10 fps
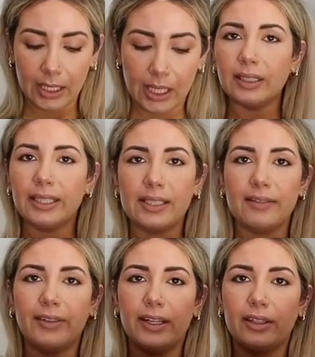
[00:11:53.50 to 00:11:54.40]
It is a
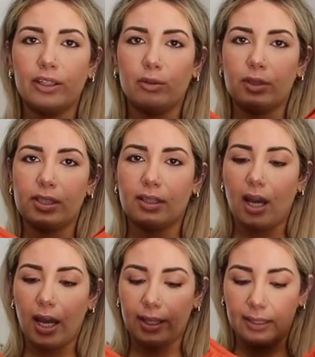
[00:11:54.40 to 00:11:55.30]
very cute
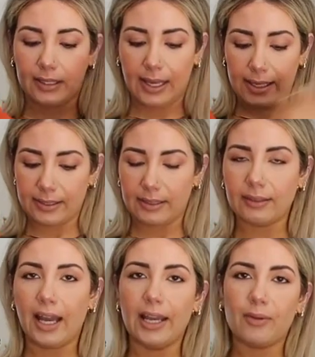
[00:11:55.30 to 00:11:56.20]
style. It has a
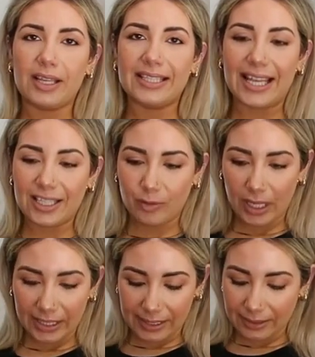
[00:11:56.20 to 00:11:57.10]
tie waist as well.
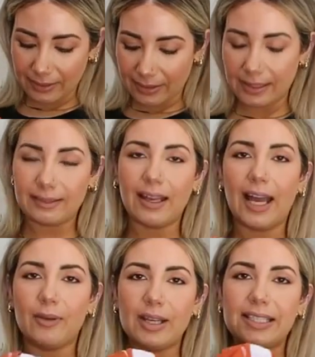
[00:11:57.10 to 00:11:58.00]
It's, the tie
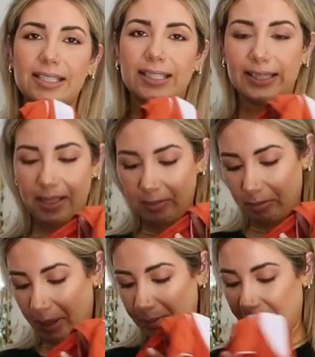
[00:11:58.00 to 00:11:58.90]
waist is a theme in my
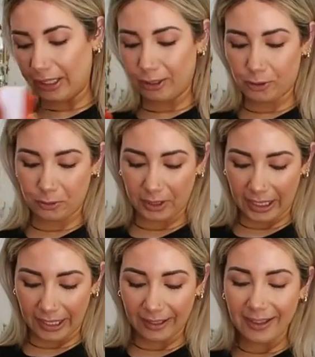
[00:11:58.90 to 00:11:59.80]
bathing suit thing